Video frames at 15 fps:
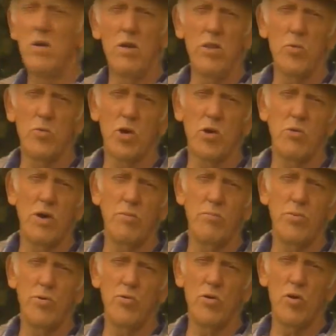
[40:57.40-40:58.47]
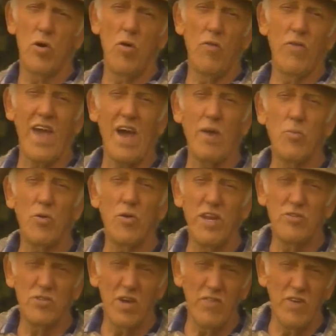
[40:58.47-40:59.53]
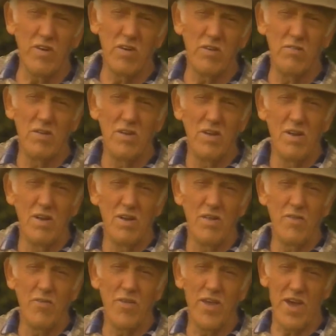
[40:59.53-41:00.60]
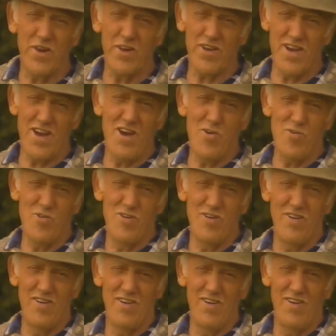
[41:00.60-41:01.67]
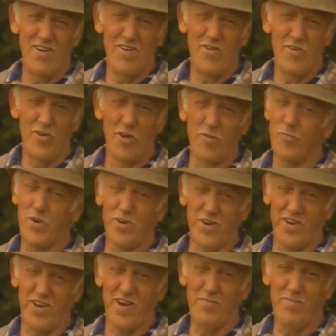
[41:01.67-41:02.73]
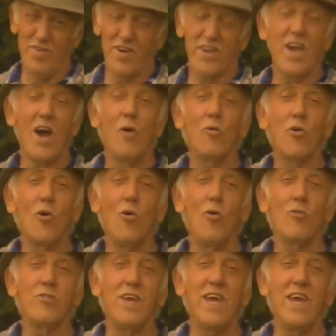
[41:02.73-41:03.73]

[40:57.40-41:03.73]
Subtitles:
And they were quite poor. All they had were each other, and they had a cow. Not Buttercup, a cow called